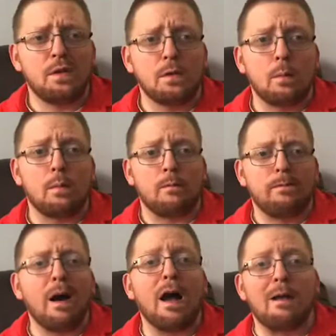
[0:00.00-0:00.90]
number
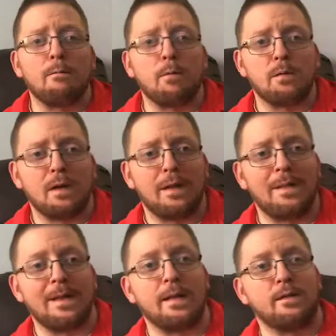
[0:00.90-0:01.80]
5, which I
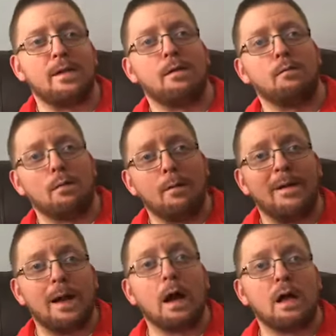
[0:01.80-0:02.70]
think is a really
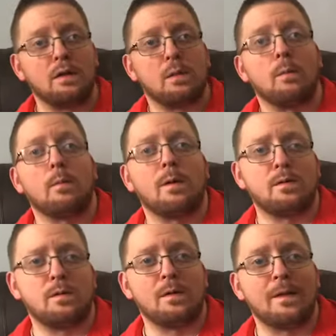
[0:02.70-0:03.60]
awesome
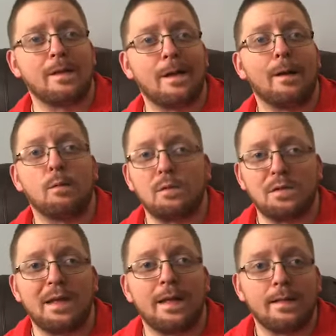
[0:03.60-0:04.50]
question that I always
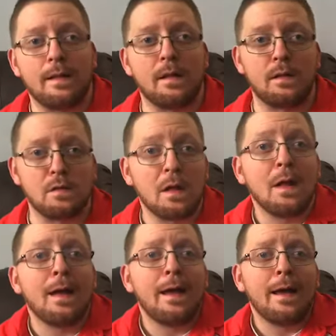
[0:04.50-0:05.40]
get, is
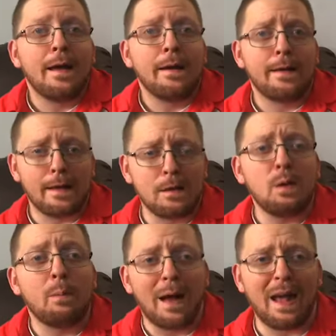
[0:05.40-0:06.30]
can you
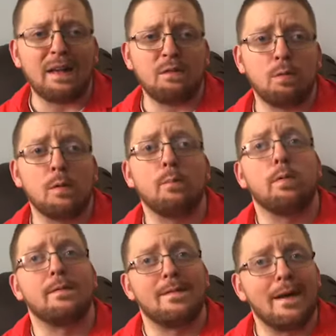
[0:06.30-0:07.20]
password
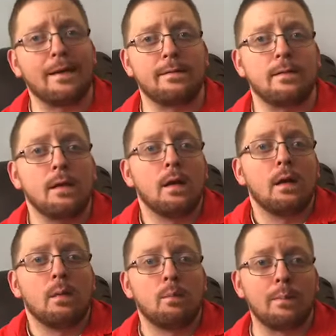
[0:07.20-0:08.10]
protect
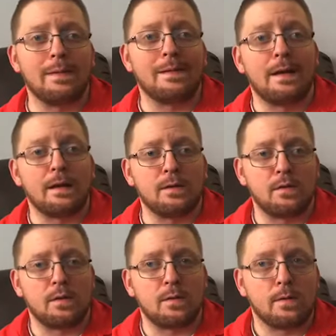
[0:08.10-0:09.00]

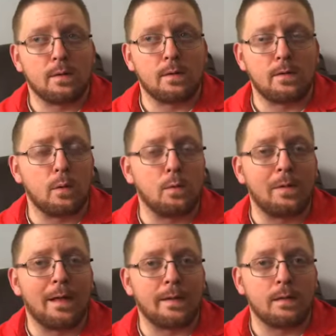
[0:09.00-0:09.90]
medications so
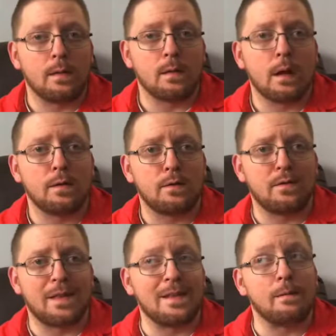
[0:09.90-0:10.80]
that not just
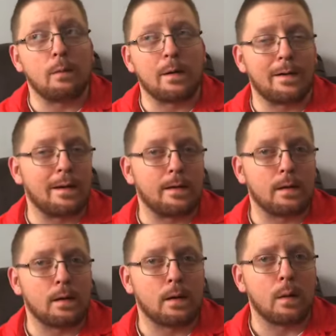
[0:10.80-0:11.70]
anyone
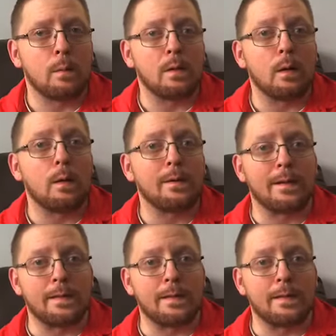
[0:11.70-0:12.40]
can come along